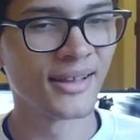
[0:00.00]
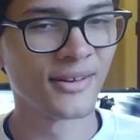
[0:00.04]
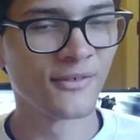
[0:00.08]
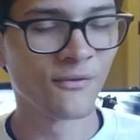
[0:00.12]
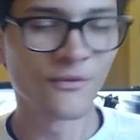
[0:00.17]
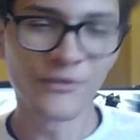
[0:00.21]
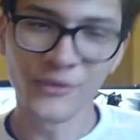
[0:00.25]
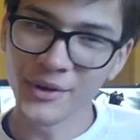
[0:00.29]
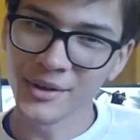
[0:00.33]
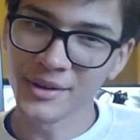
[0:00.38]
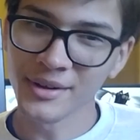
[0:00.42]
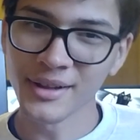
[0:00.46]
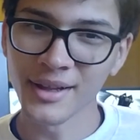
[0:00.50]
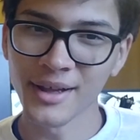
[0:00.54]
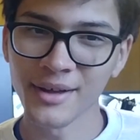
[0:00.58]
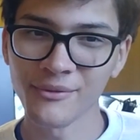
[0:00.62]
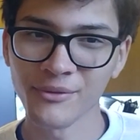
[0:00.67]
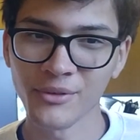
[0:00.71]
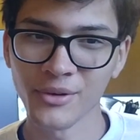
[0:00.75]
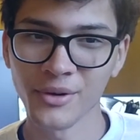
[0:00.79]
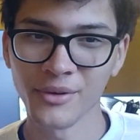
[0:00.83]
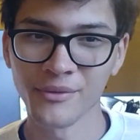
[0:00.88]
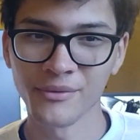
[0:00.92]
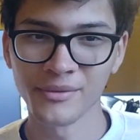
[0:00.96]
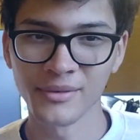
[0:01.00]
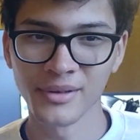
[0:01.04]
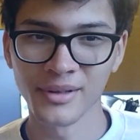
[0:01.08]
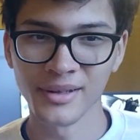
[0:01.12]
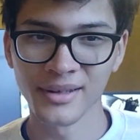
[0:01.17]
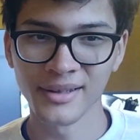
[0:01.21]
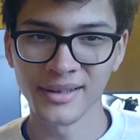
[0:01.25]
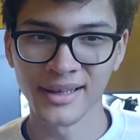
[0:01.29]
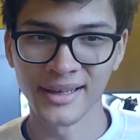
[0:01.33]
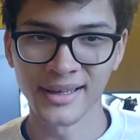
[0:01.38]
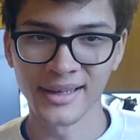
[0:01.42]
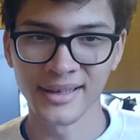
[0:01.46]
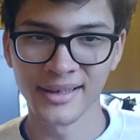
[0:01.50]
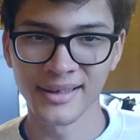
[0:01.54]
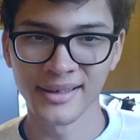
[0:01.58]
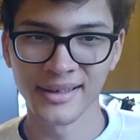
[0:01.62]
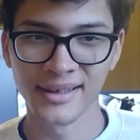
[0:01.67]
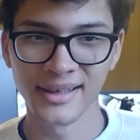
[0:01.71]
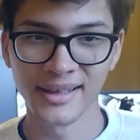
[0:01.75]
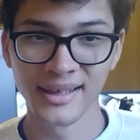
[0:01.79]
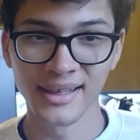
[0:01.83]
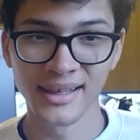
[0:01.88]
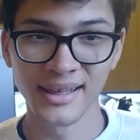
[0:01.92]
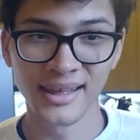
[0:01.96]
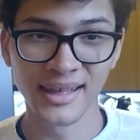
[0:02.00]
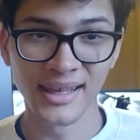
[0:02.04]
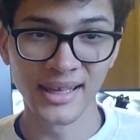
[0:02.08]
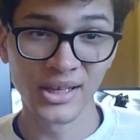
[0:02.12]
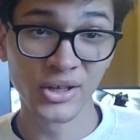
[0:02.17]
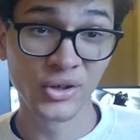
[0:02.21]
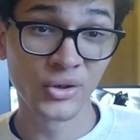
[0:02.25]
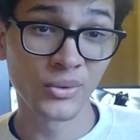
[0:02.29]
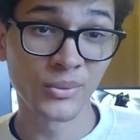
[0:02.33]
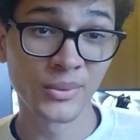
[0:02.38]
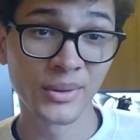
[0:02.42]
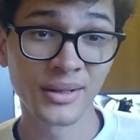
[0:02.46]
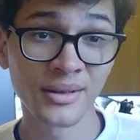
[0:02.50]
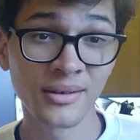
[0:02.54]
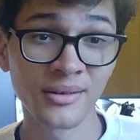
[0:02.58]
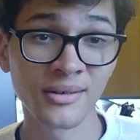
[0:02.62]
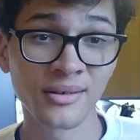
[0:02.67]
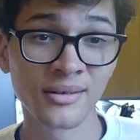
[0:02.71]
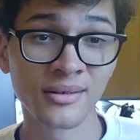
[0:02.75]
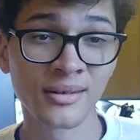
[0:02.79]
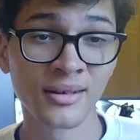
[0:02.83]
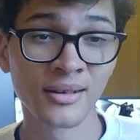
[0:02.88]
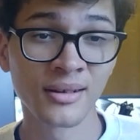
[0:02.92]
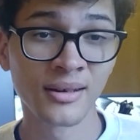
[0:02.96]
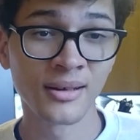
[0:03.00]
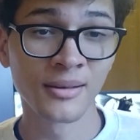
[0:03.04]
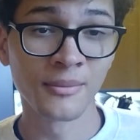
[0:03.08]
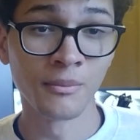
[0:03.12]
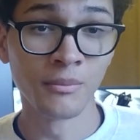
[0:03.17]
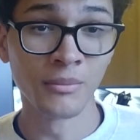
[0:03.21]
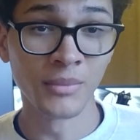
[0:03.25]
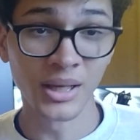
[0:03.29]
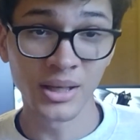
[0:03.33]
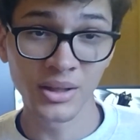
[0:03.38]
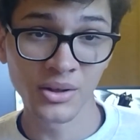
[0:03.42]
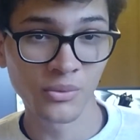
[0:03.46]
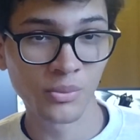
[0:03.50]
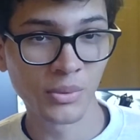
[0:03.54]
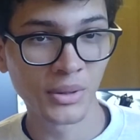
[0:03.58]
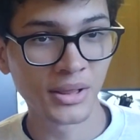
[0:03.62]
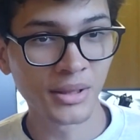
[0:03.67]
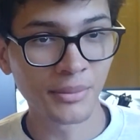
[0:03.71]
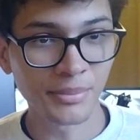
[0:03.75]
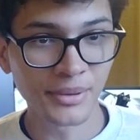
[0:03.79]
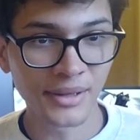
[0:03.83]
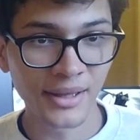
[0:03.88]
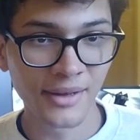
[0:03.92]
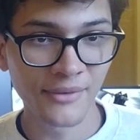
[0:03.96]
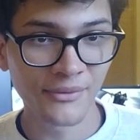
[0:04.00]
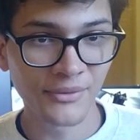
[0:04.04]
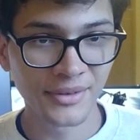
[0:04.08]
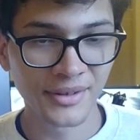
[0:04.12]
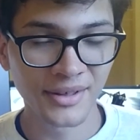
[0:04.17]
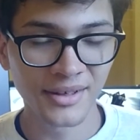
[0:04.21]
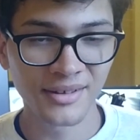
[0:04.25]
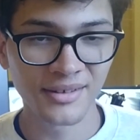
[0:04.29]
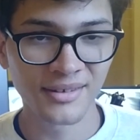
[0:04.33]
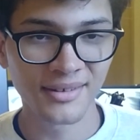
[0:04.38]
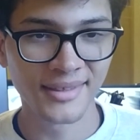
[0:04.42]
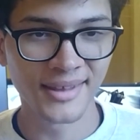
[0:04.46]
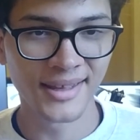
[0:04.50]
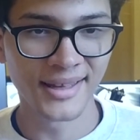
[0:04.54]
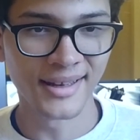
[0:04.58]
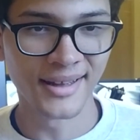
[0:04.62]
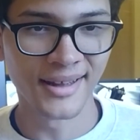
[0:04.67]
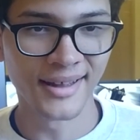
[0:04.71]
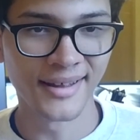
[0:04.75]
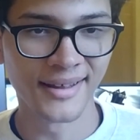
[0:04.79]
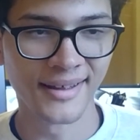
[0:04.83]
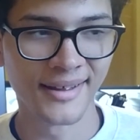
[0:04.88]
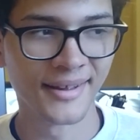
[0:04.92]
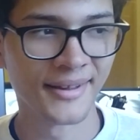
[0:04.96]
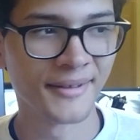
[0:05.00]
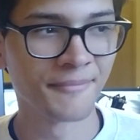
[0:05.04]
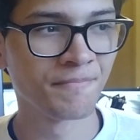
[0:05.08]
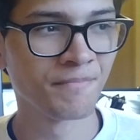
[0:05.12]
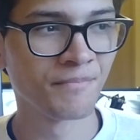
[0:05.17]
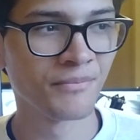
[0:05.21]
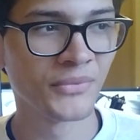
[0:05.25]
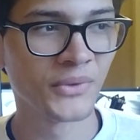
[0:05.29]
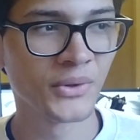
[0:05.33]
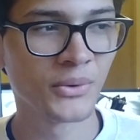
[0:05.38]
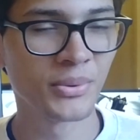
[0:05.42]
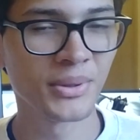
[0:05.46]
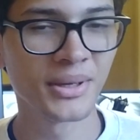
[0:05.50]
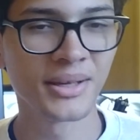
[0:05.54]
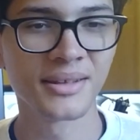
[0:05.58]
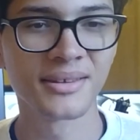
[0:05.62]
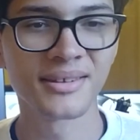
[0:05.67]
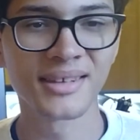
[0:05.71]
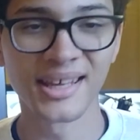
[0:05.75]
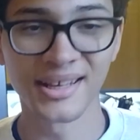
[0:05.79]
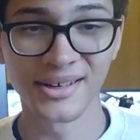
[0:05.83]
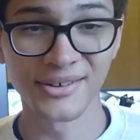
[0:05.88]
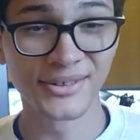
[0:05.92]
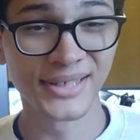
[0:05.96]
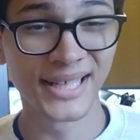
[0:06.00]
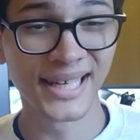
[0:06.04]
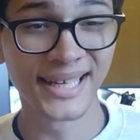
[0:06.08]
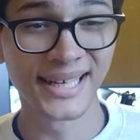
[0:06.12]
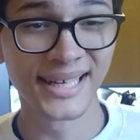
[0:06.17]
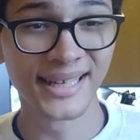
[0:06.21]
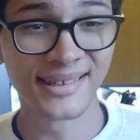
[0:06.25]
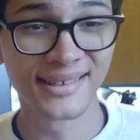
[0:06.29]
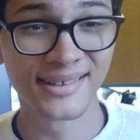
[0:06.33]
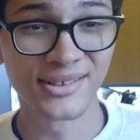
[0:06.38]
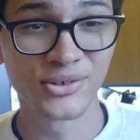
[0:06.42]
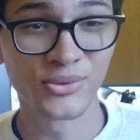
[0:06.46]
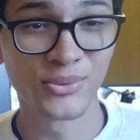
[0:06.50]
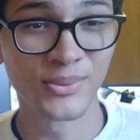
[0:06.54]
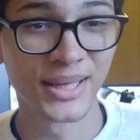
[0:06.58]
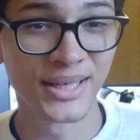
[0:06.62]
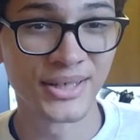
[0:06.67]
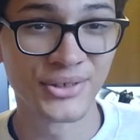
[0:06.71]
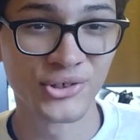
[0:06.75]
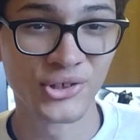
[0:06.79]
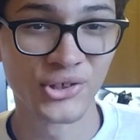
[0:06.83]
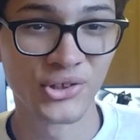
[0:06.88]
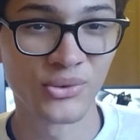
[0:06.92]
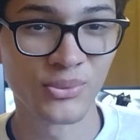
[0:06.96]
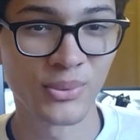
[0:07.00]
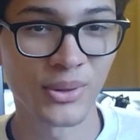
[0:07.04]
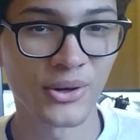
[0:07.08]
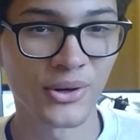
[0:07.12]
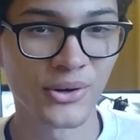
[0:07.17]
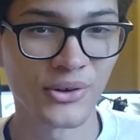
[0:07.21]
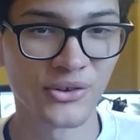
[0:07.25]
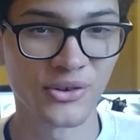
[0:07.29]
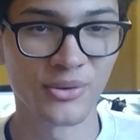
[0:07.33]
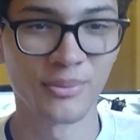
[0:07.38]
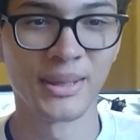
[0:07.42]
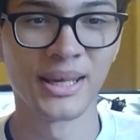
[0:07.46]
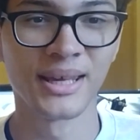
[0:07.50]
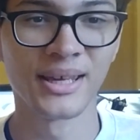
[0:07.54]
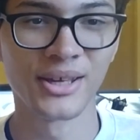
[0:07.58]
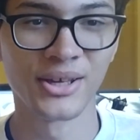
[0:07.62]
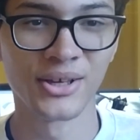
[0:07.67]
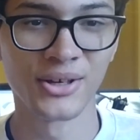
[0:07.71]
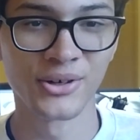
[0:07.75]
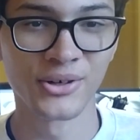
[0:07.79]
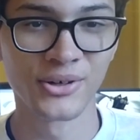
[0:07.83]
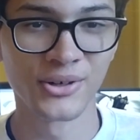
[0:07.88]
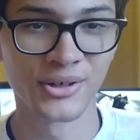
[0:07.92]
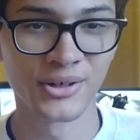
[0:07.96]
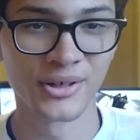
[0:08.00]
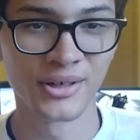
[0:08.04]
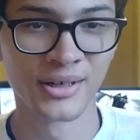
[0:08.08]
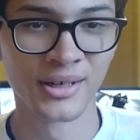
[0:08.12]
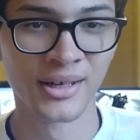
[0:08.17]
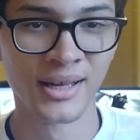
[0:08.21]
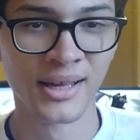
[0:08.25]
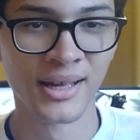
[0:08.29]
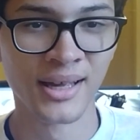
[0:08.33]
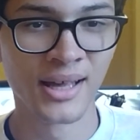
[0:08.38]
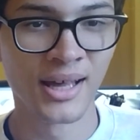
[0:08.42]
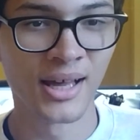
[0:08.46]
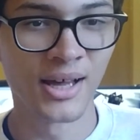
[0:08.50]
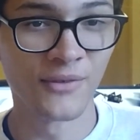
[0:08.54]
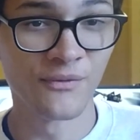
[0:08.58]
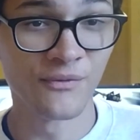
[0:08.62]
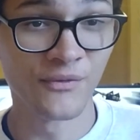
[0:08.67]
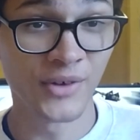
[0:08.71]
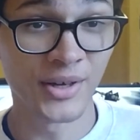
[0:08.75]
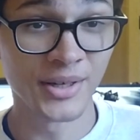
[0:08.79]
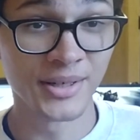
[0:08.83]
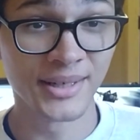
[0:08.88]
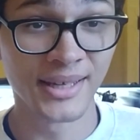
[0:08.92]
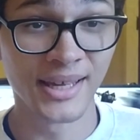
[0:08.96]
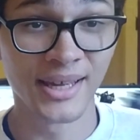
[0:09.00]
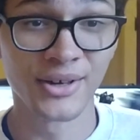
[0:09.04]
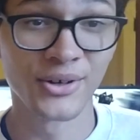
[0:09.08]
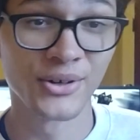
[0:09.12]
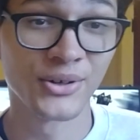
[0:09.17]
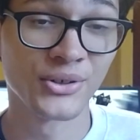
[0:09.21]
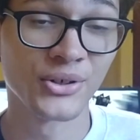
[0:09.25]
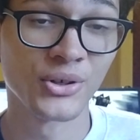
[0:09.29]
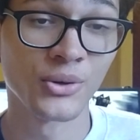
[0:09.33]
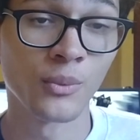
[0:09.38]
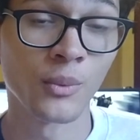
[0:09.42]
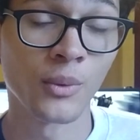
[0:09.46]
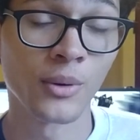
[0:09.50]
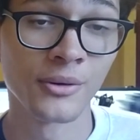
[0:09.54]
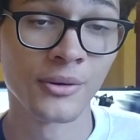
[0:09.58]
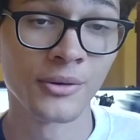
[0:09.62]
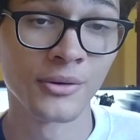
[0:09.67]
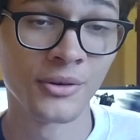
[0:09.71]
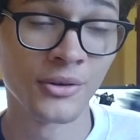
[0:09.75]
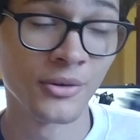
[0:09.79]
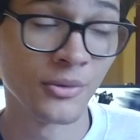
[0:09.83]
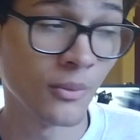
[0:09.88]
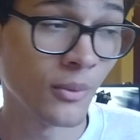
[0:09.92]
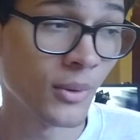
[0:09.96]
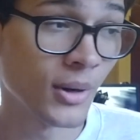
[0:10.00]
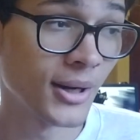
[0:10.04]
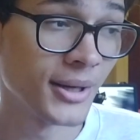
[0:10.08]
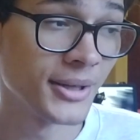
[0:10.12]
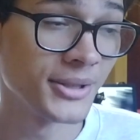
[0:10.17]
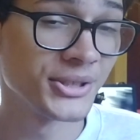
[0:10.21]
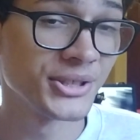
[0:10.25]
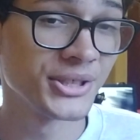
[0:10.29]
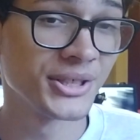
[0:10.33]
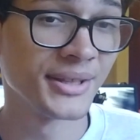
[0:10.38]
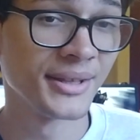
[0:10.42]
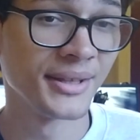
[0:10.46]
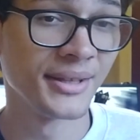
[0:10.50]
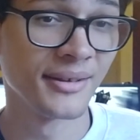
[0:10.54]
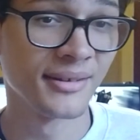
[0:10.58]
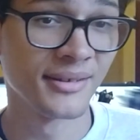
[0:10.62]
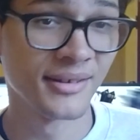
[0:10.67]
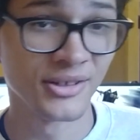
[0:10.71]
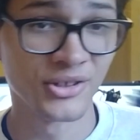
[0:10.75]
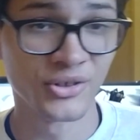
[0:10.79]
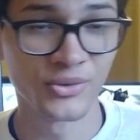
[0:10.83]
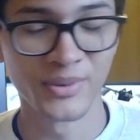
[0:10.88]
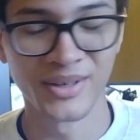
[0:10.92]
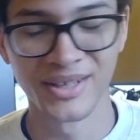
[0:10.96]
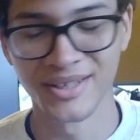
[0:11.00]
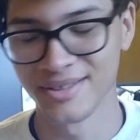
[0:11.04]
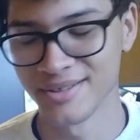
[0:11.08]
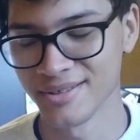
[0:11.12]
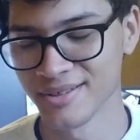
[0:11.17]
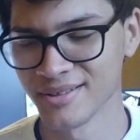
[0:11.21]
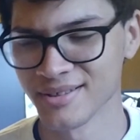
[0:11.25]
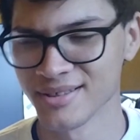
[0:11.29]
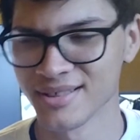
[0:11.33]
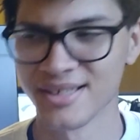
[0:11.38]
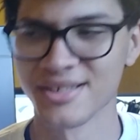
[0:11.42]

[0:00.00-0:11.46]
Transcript: fun level of like ignorance mixed with the playfulness that creates entertaining situations while also making her a fun character to watch in the situations.